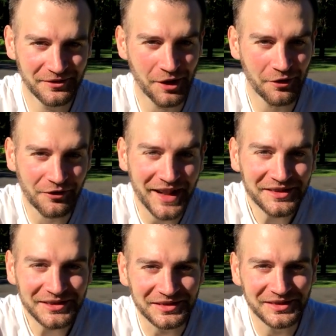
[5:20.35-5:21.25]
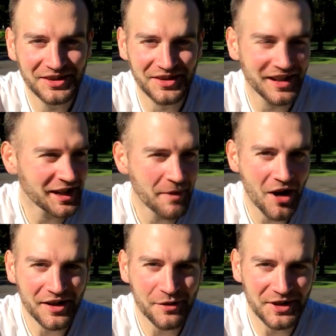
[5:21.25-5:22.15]
They were real, just like
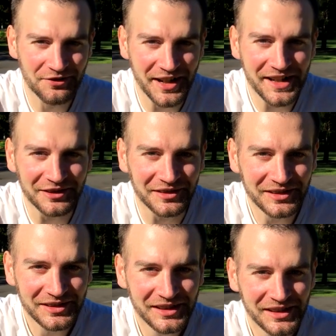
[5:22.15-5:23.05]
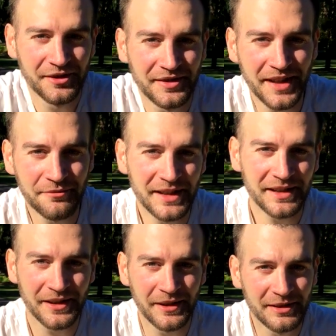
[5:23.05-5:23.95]
America was real. Then
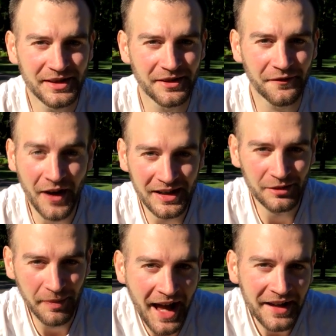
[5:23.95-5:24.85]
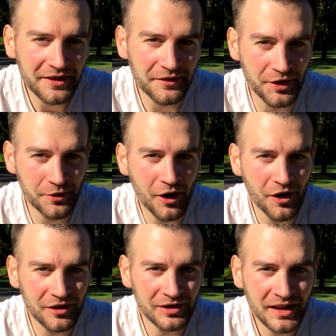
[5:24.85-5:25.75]
we did the final pack of the
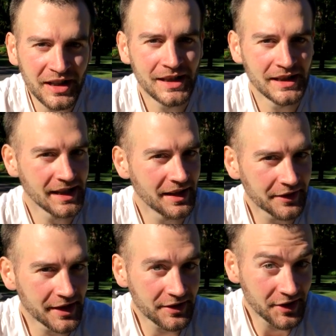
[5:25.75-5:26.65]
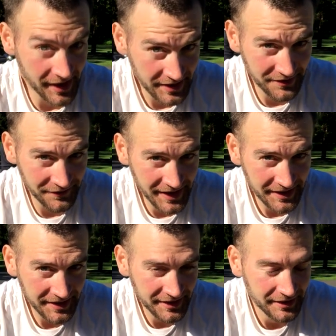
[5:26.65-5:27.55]
U-Haul. Everything just
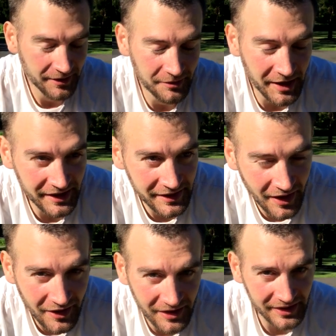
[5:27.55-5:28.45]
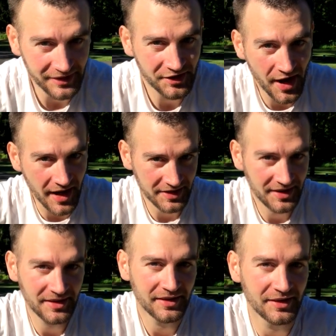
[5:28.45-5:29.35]
fit. Oh my God,
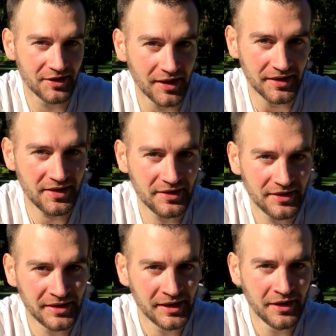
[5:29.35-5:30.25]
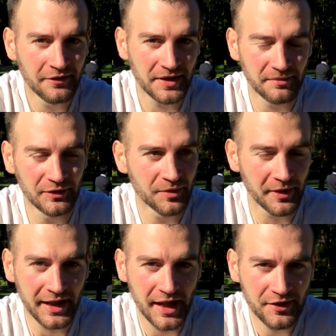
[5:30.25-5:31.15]
just. Some
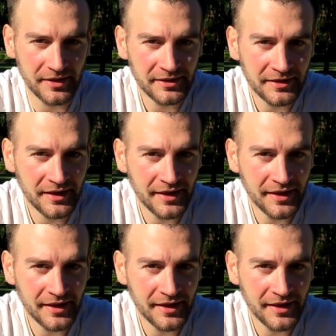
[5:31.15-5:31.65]
lubrication.